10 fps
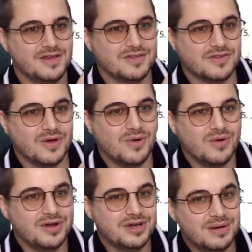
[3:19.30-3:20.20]
So,
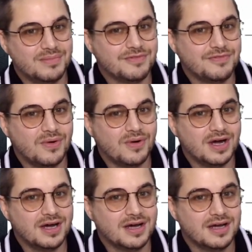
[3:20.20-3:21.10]
number
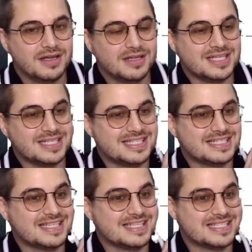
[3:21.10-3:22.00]
four, this is
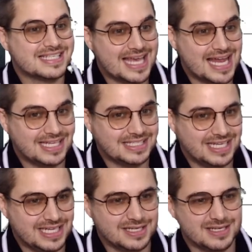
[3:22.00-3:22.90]
the
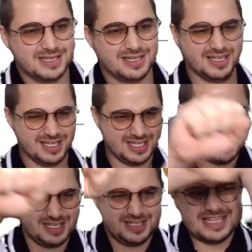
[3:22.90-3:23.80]
skeleton.
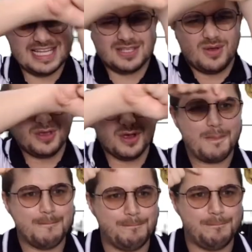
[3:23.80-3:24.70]
That's all your
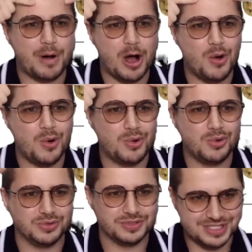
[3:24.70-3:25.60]

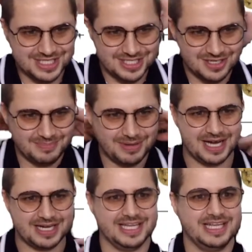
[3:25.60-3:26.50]
bones in your
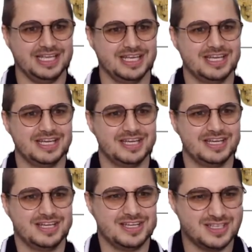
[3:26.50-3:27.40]
body.
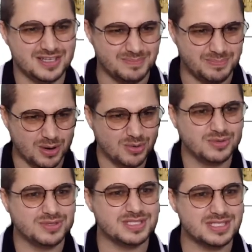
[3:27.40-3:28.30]
Your
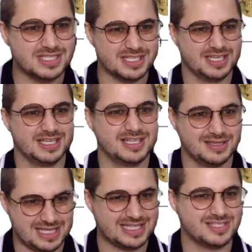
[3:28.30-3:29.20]
bones,
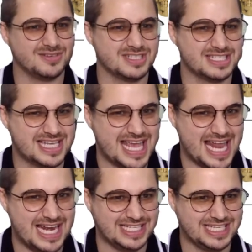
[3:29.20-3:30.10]
that's your
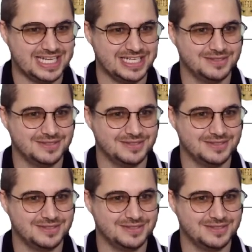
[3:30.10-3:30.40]
skeleton.